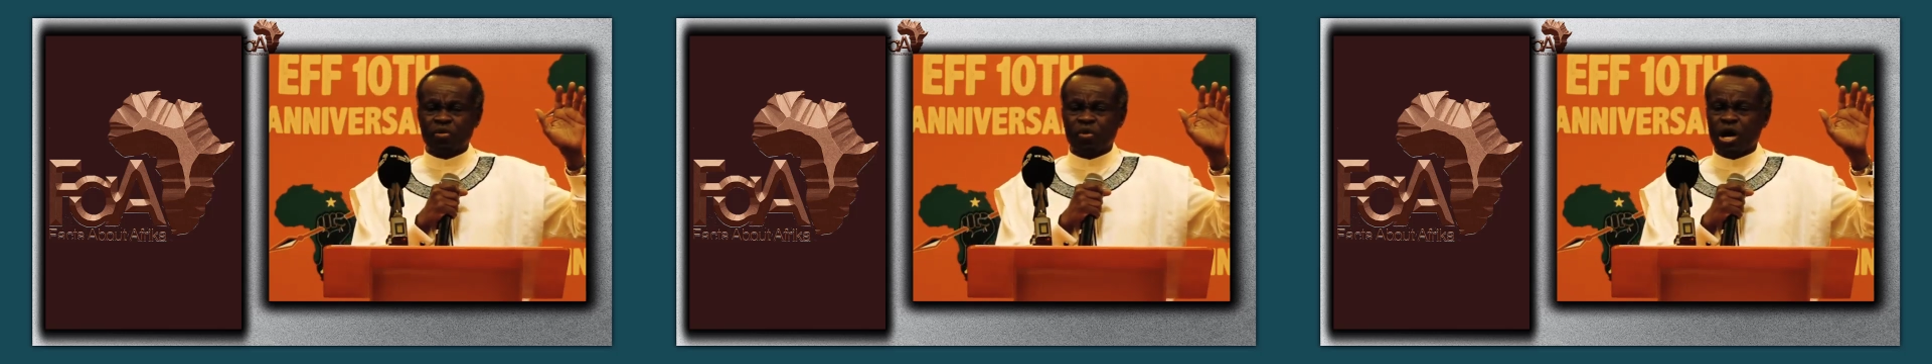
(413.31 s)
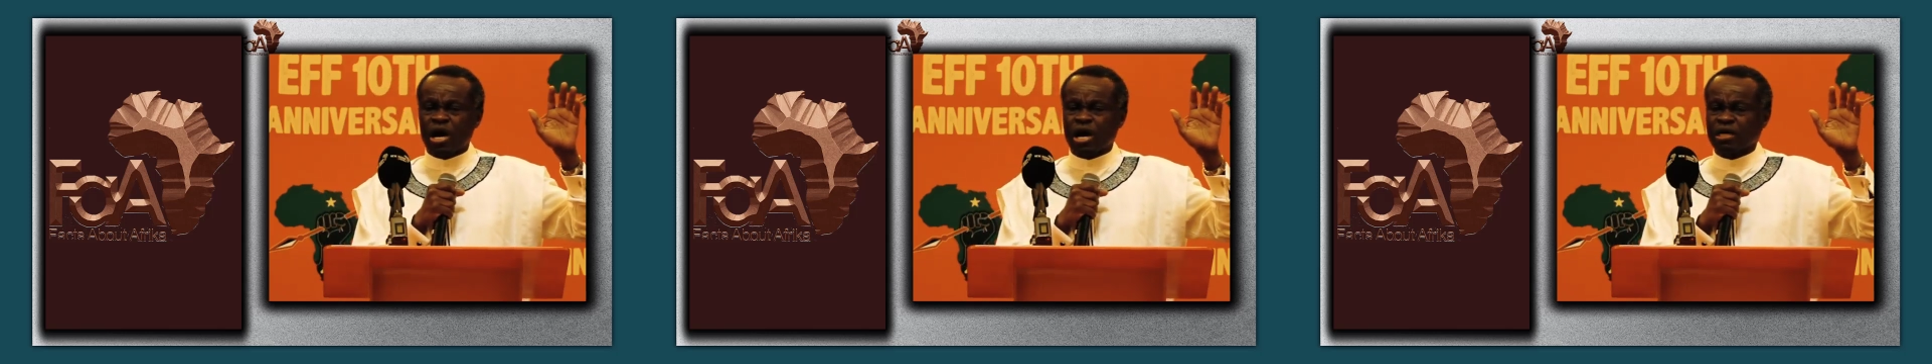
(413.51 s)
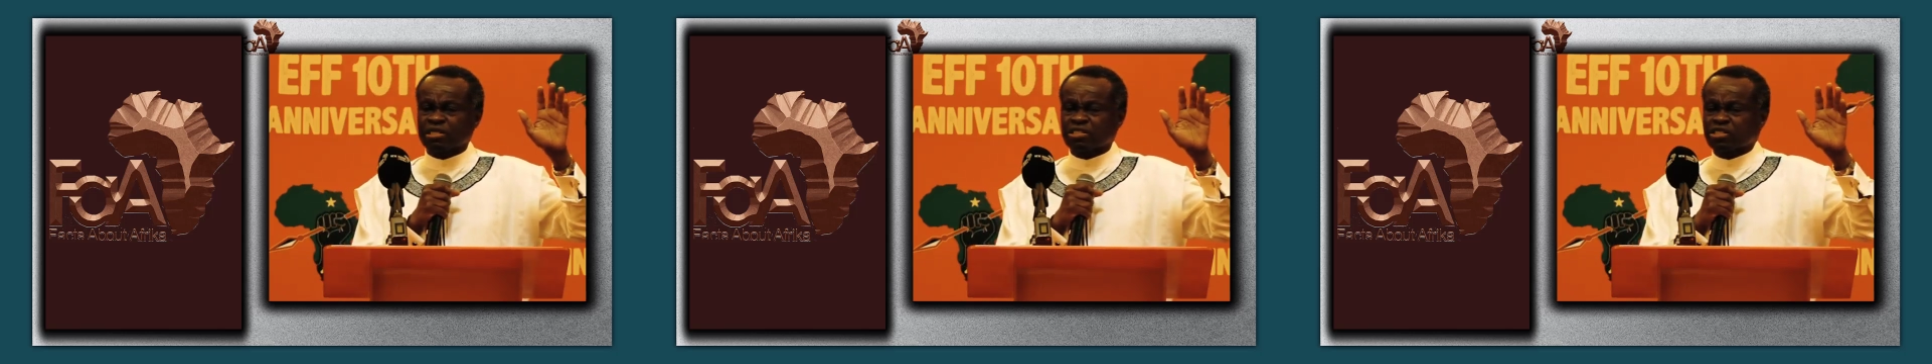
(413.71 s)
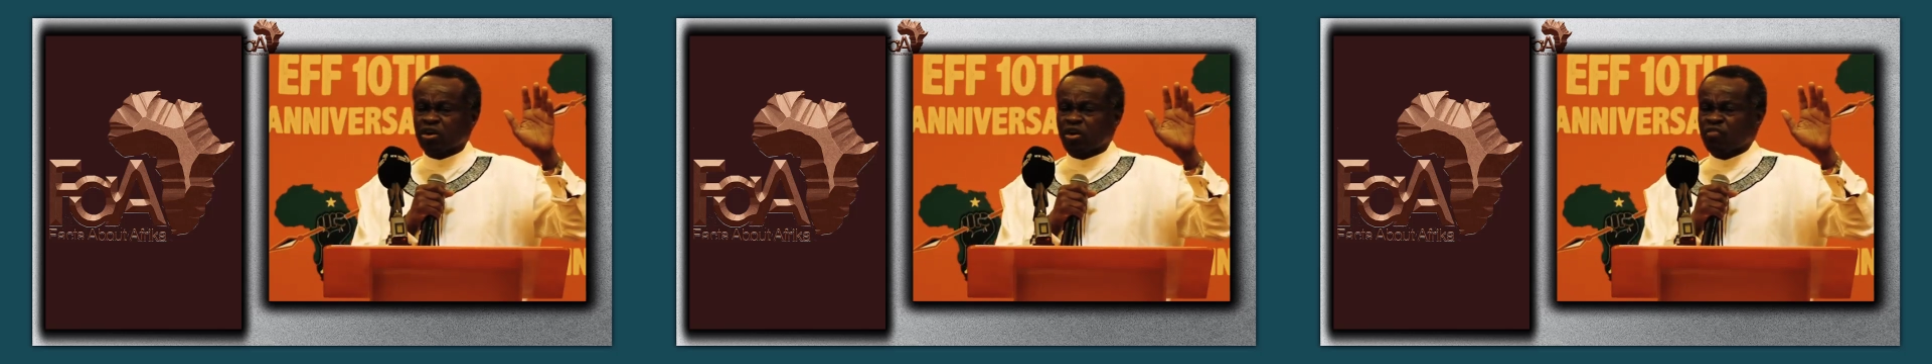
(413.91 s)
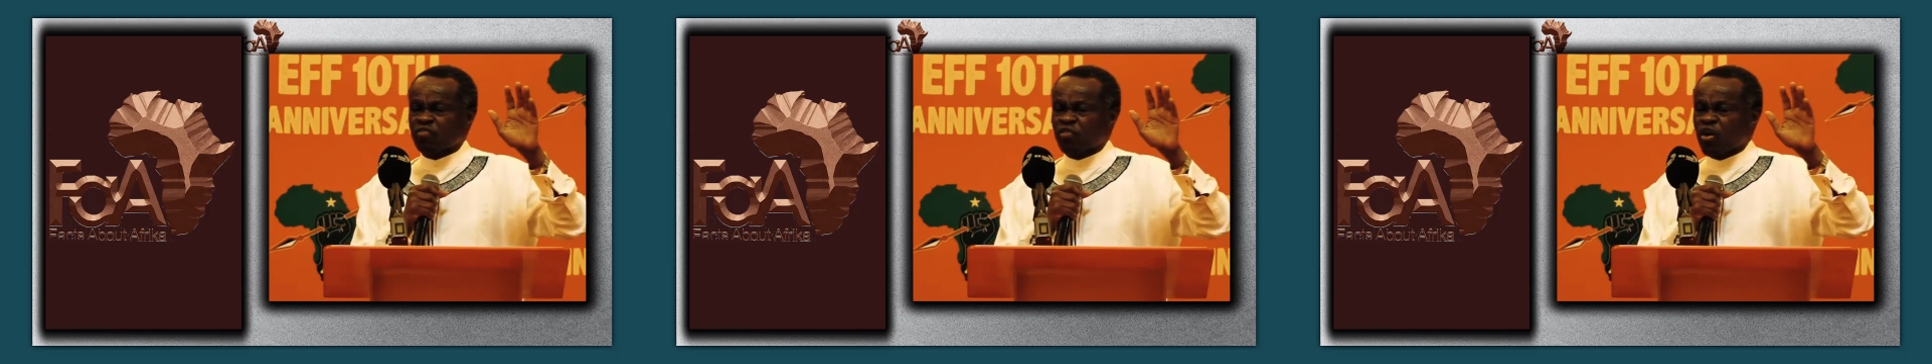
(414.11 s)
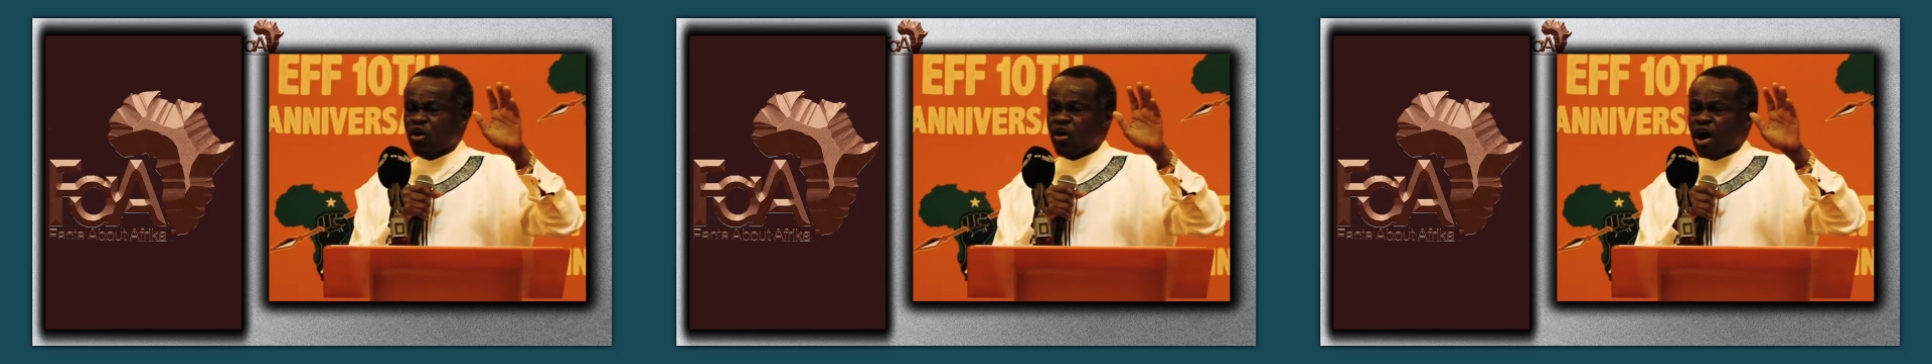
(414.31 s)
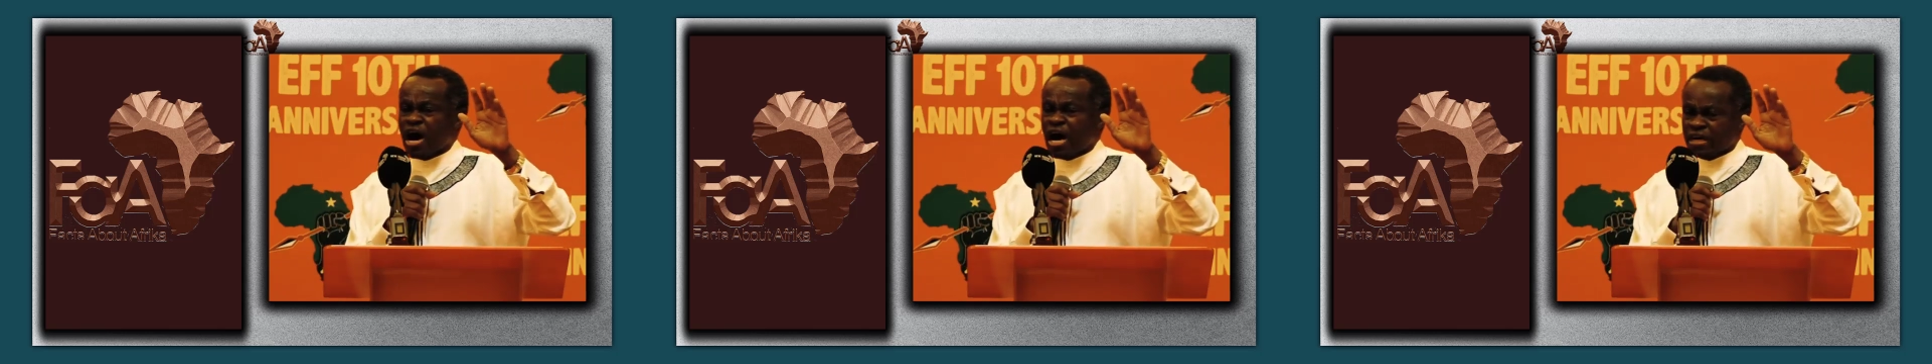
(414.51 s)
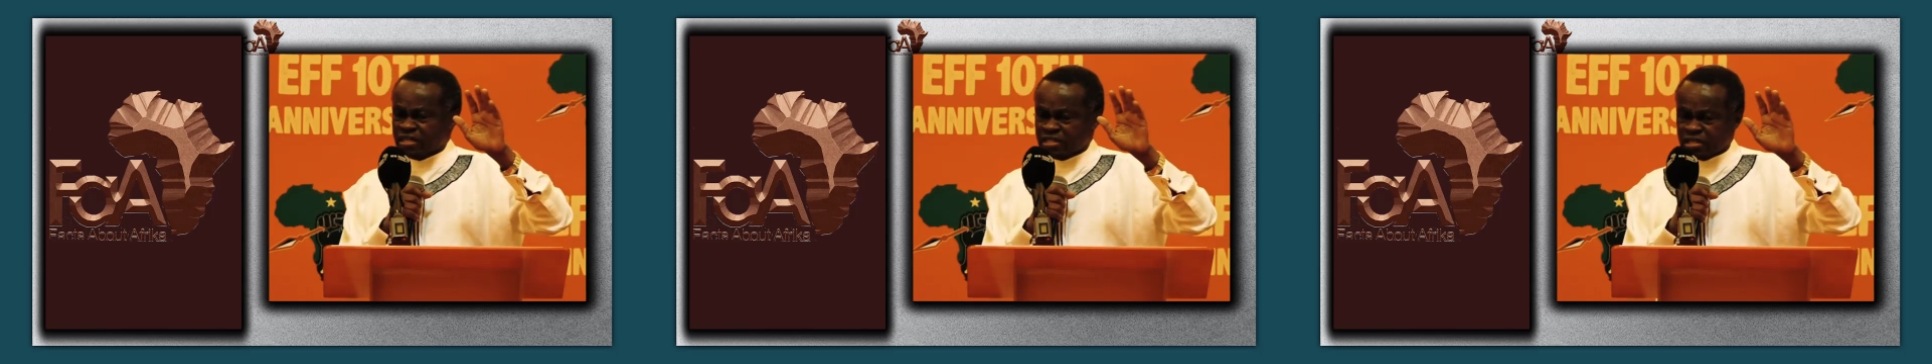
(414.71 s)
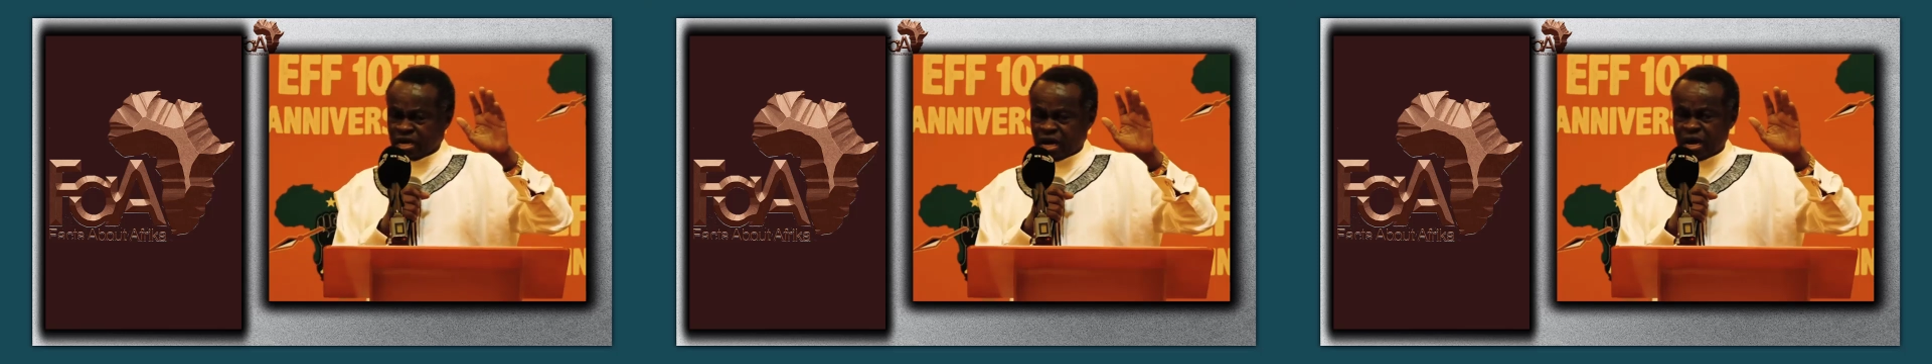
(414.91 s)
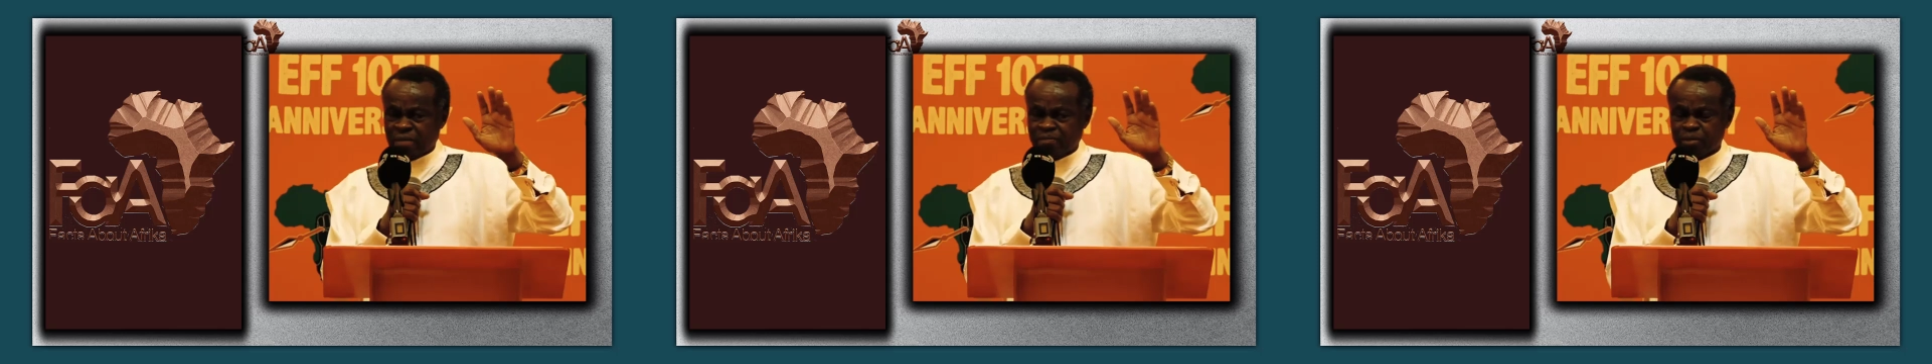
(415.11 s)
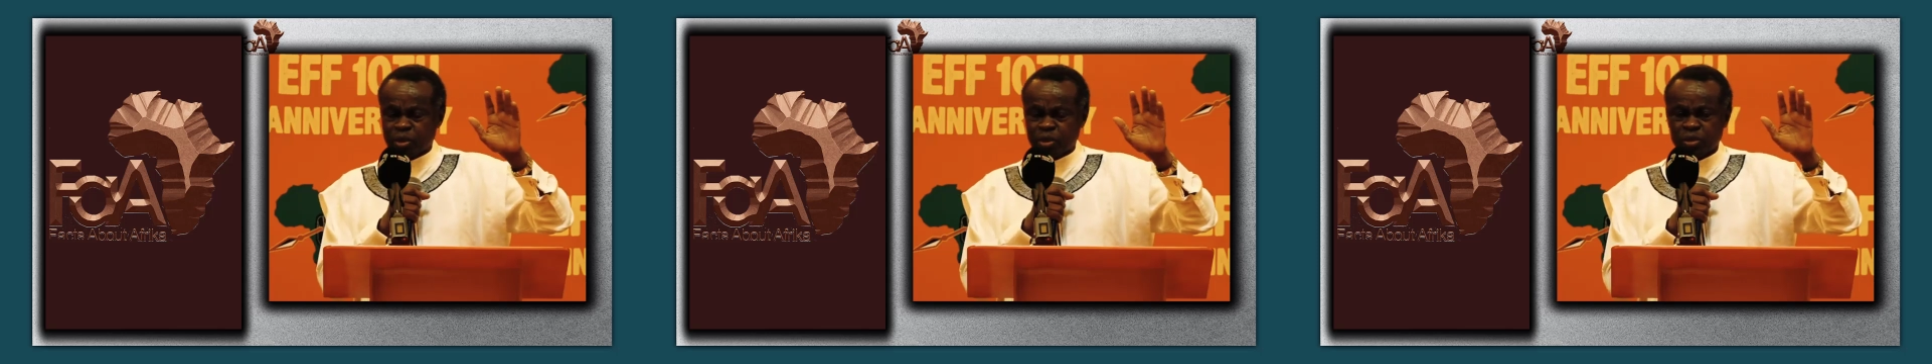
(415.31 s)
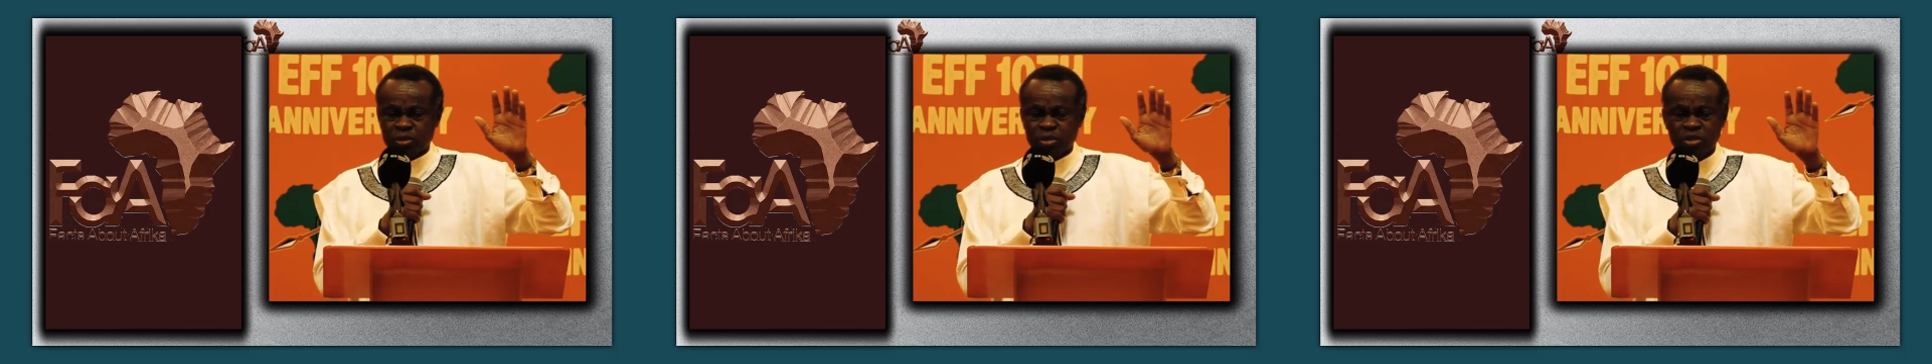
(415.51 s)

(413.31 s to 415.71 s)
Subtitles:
words of O.R. Tambo.